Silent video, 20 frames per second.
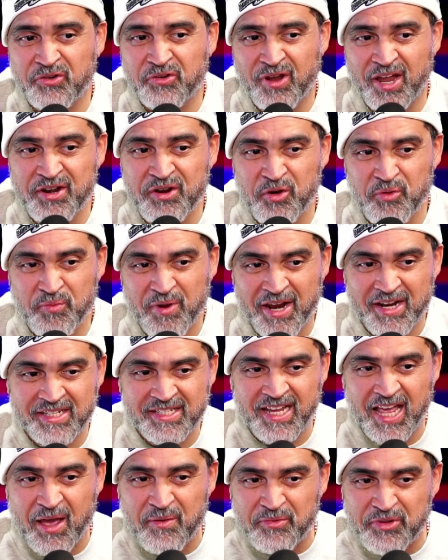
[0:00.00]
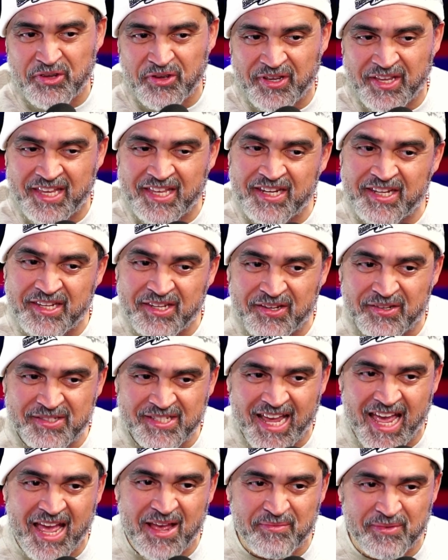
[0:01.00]
I know by the time of your end of your
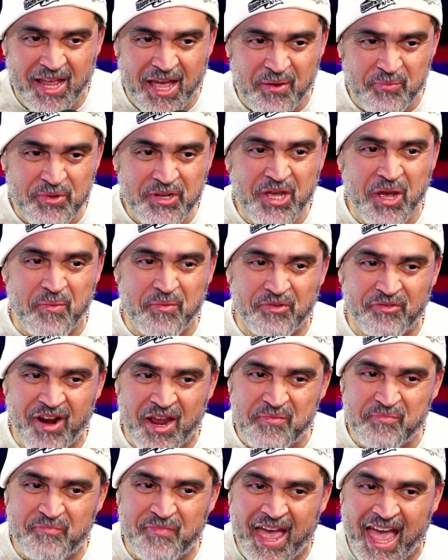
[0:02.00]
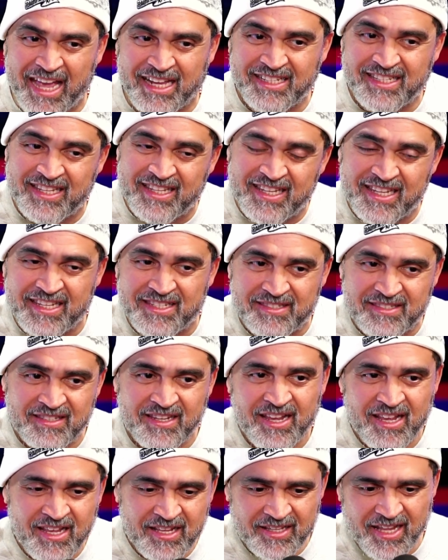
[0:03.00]
timeline, we're coming right back to this.
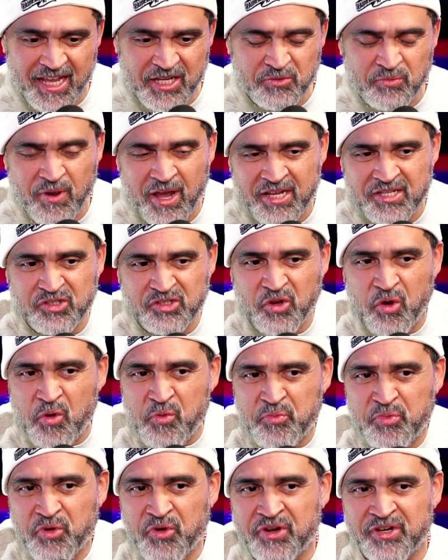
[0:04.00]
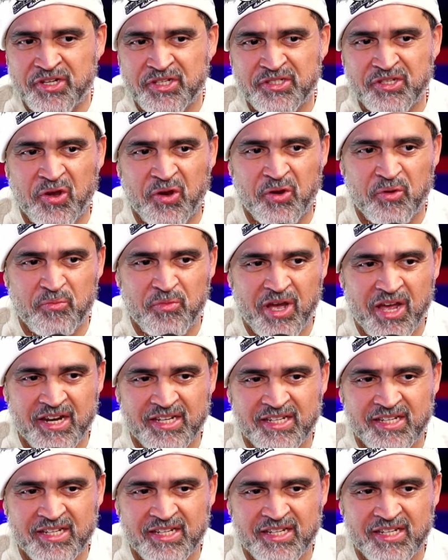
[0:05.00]
That's why it's so important to talk about it.